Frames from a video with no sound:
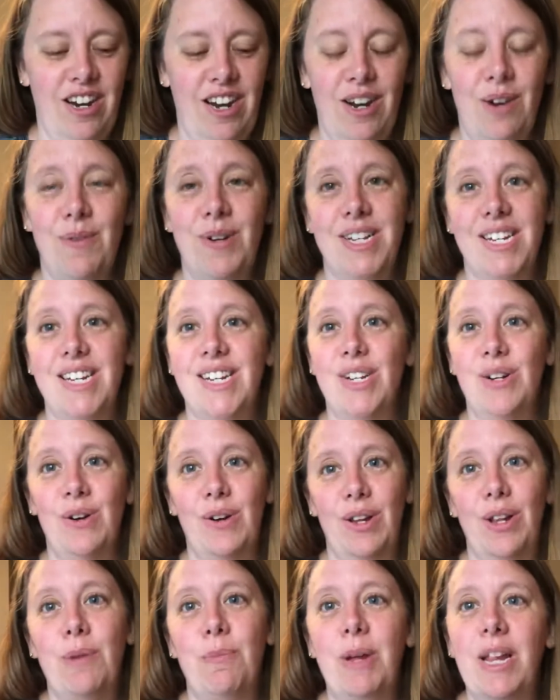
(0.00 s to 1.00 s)
And it wasn't until a
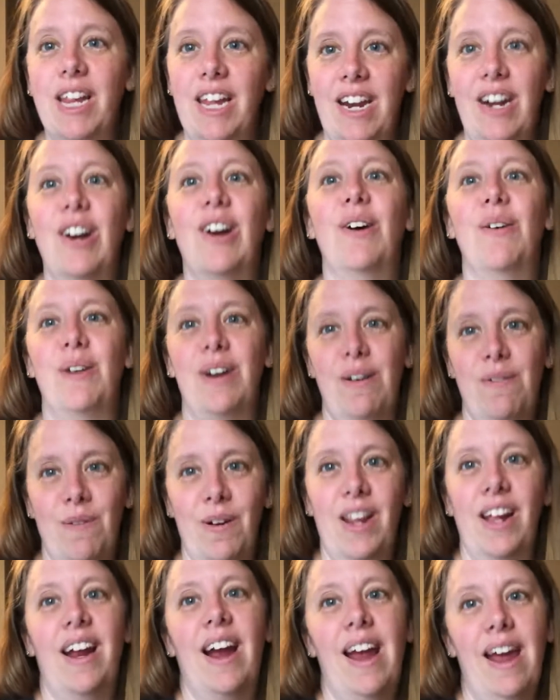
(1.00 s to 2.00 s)
little bit later when I
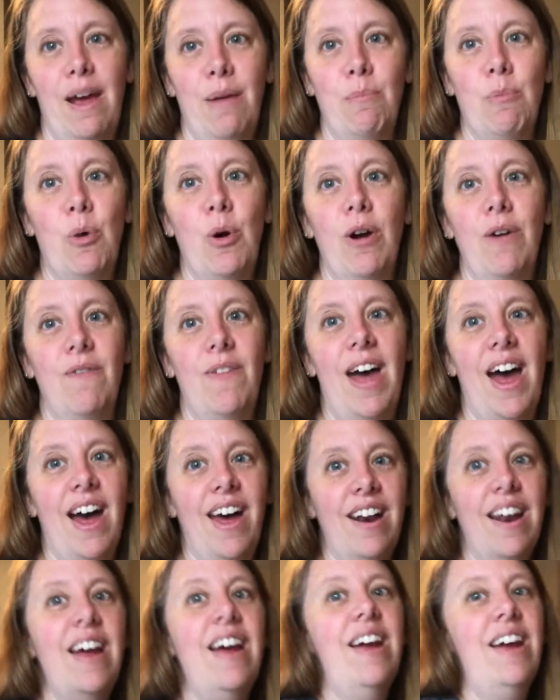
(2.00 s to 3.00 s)
felt like I had more of
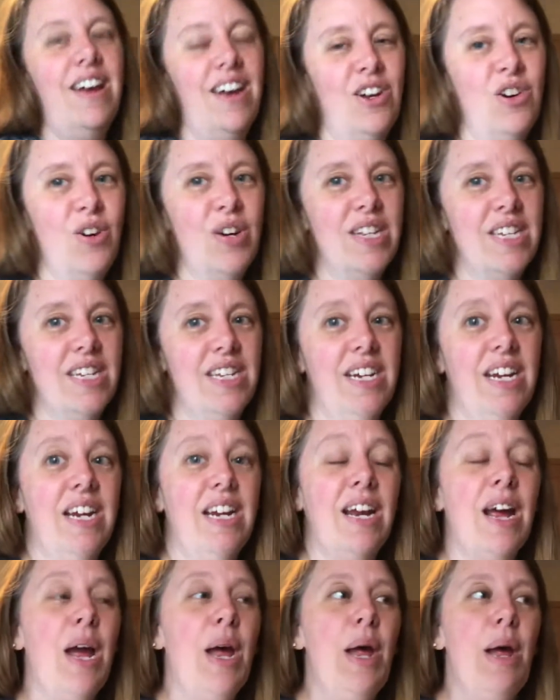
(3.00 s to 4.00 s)
that, and you could see.